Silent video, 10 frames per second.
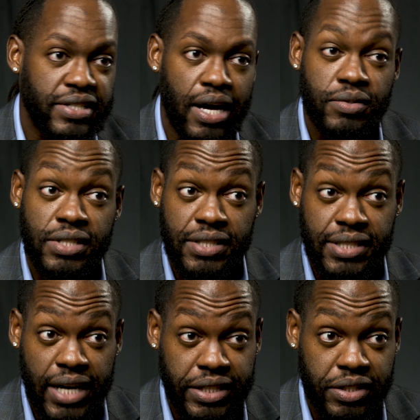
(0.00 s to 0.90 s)
I was
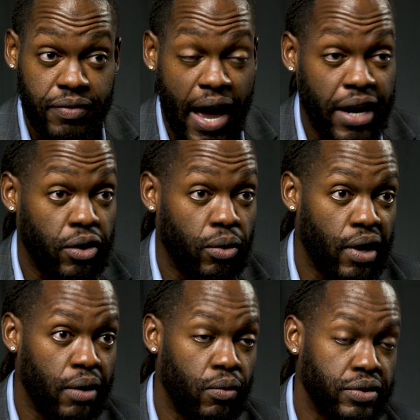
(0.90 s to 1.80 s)
indecisive. I didn't know where
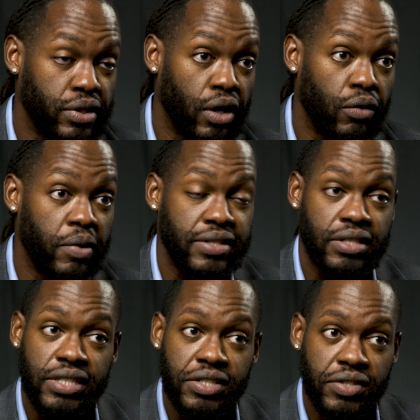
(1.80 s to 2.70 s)
I wanted to go, because
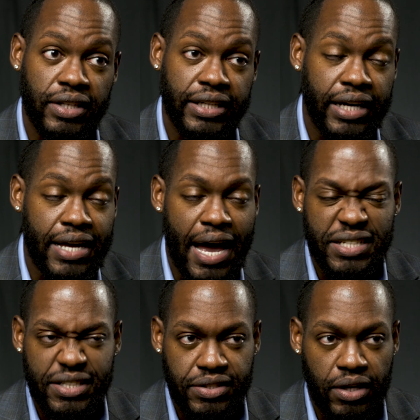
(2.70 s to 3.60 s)
initially I
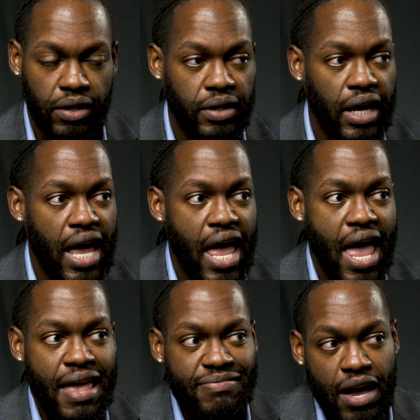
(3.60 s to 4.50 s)
just thought
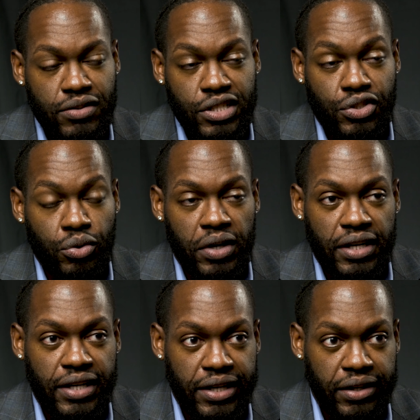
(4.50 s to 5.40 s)
I'll just do a
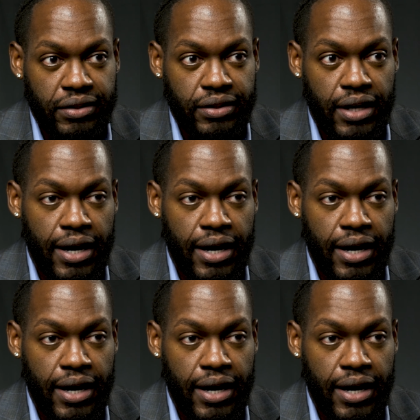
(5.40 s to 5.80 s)
year